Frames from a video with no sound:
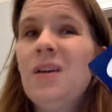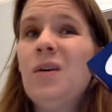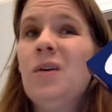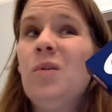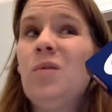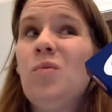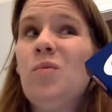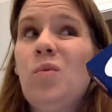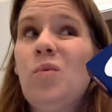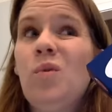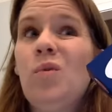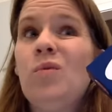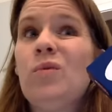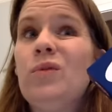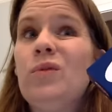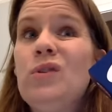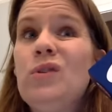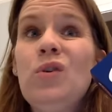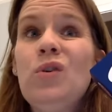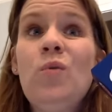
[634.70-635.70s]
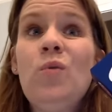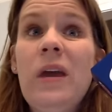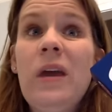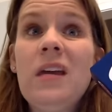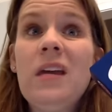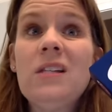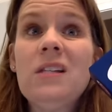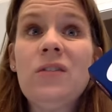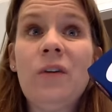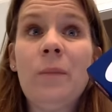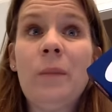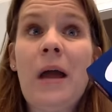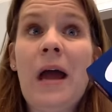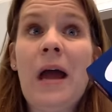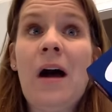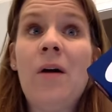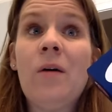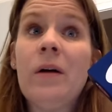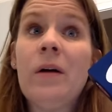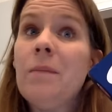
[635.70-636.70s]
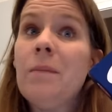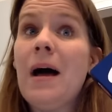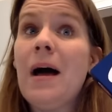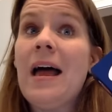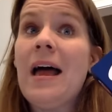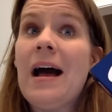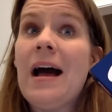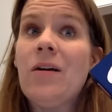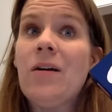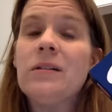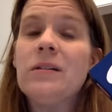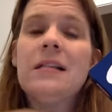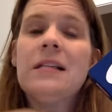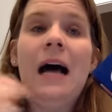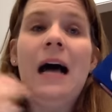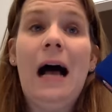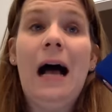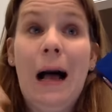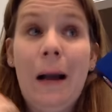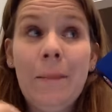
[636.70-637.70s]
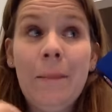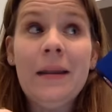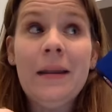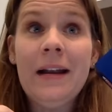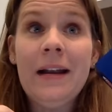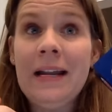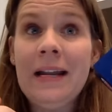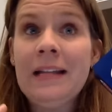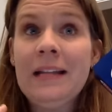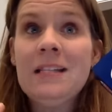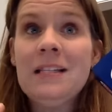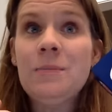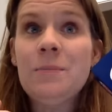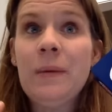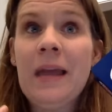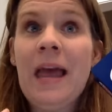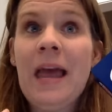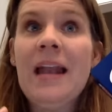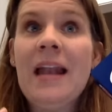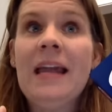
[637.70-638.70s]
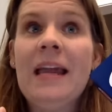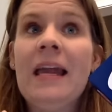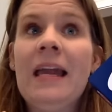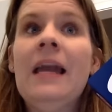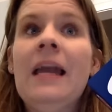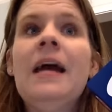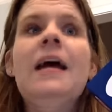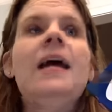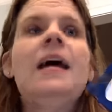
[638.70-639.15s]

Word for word: well, two weeks from now in my house, I'm going to need spaghetti.